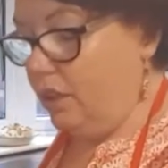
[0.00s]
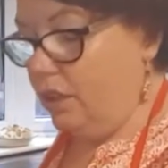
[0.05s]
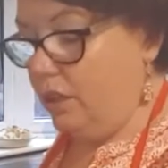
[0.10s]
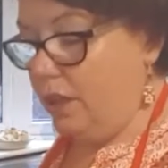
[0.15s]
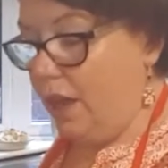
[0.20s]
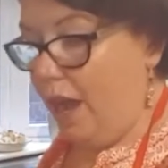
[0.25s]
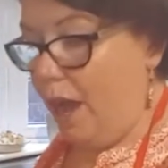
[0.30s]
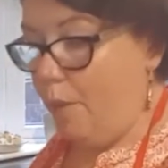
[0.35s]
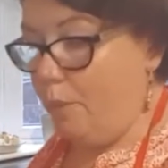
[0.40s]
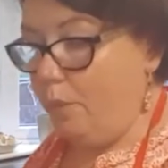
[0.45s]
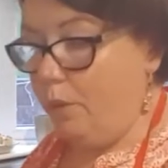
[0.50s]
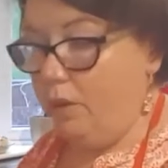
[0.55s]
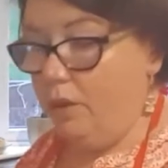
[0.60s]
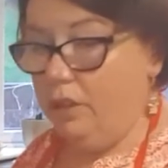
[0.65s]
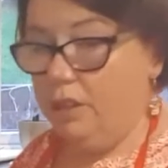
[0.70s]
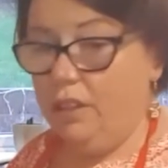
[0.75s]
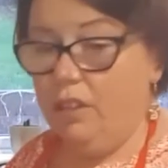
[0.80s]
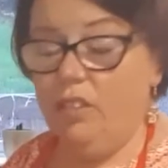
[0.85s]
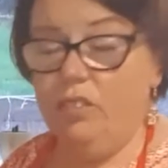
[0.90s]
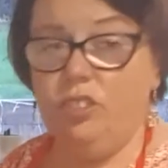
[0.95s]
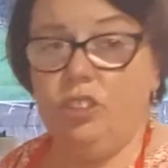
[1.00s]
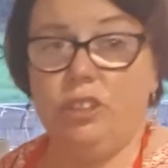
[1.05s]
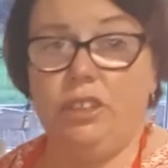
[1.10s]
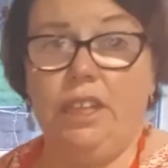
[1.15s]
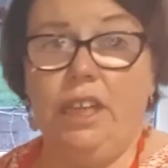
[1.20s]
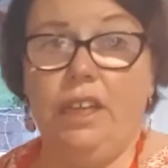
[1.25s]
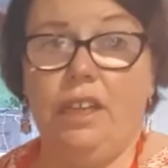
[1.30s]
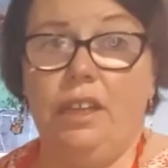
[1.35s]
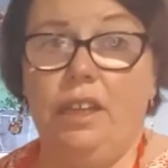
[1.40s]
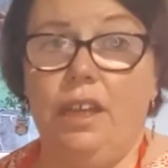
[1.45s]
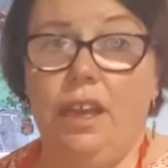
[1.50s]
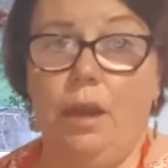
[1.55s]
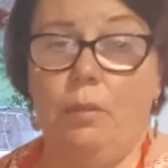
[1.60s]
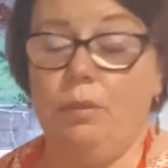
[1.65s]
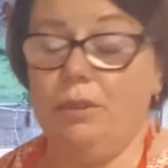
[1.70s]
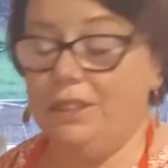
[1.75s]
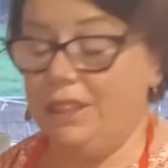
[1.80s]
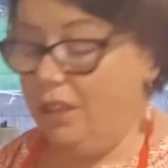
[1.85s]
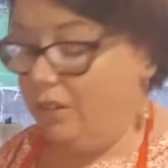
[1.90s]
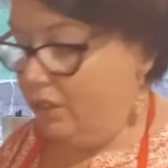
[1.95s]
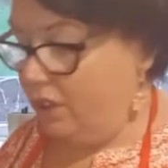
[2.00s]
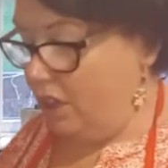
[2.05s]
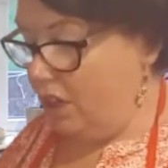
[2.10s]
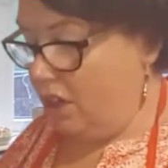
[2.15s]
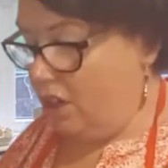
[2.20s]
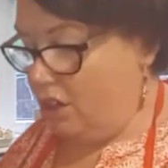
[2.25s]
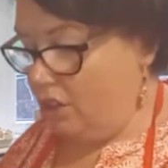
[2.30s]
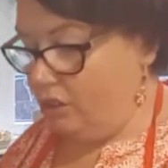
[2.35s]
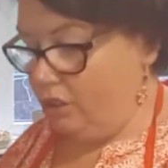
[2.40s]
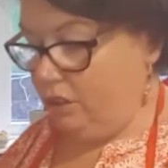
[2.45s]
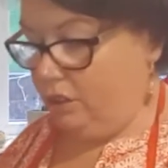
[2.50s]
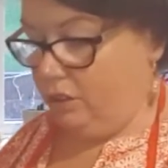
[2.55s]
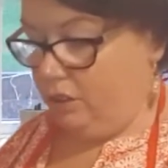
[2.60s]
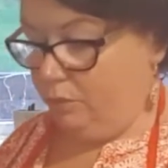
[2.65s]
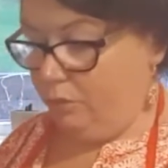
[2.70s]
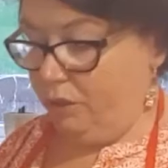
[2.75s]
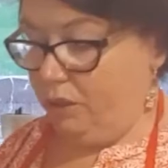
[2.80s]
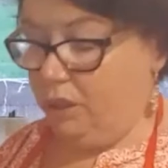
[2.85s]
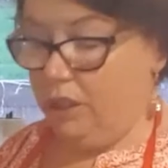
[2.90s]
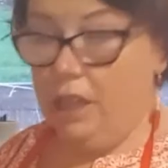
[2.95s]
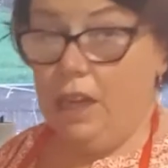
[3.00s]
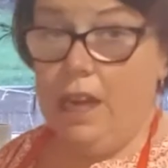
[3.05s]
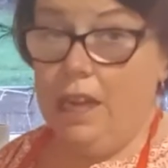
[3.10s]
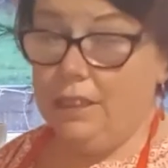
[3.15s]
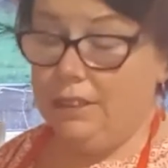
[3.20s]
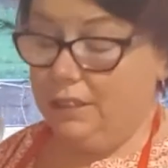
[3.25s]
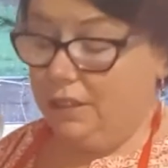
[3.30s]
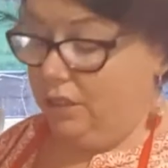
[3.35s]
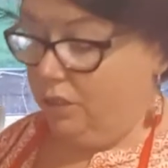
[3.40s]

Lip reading: apple. Now I've just taken the apples out of the garden, the last of